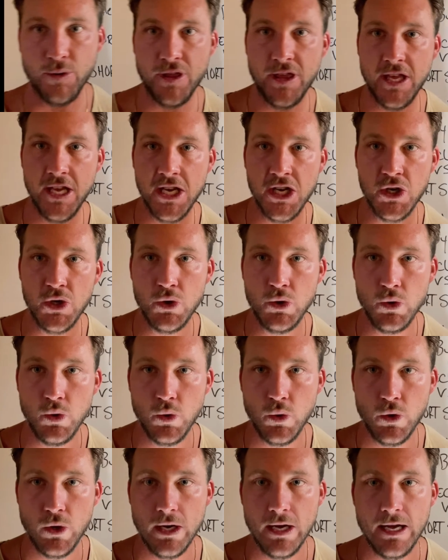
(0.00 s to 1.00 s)
with you,
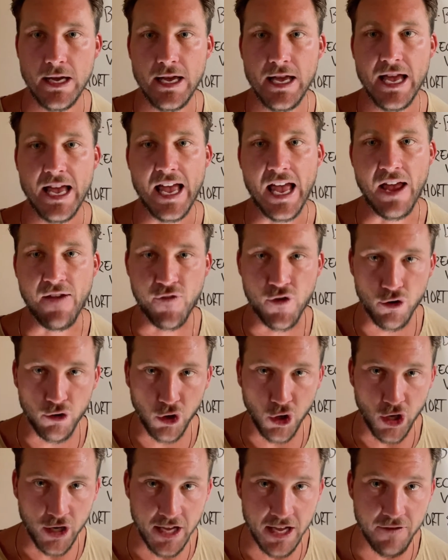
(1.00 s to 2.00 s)
if you're
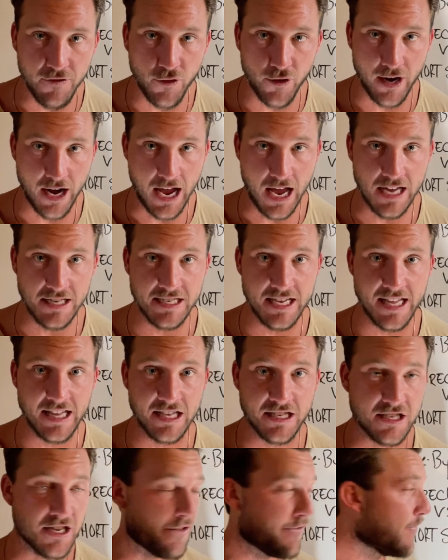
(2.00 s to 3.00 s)
looking for a house and
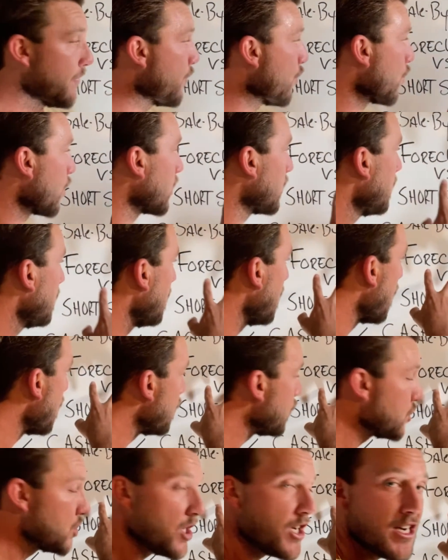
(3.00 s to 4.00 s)
it's a
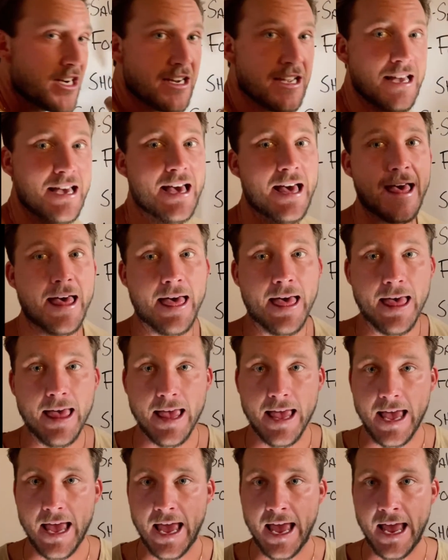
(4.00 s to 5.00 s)
foreclosure
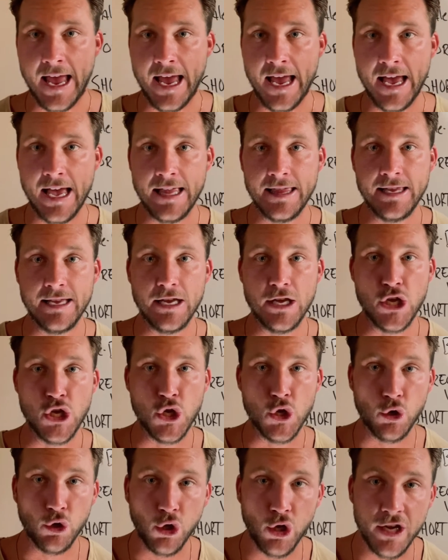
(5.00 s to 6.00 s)
and
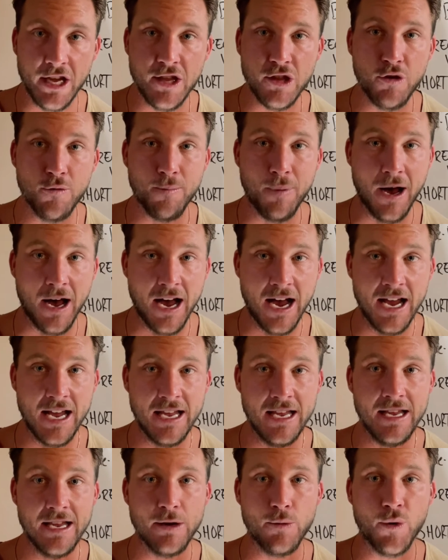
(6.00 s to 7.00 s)
you're looking to
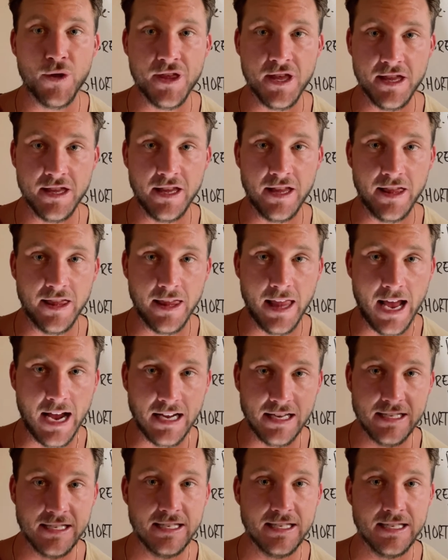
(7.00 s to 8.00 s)
buy within the
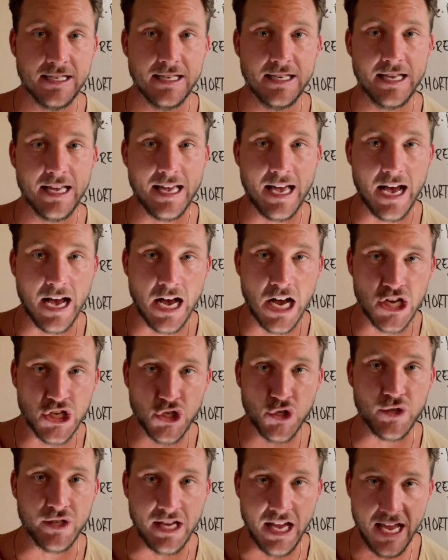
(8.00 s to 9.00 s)
next
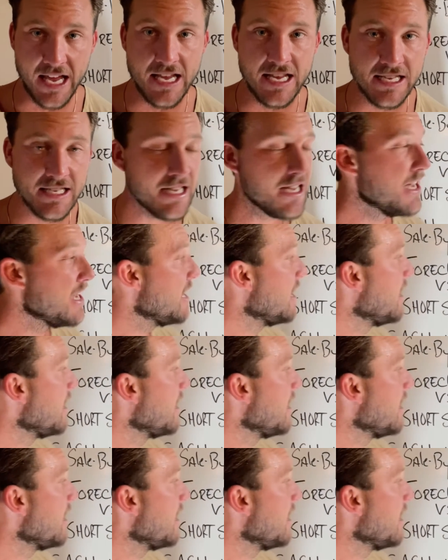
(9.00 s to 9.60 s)
100 days,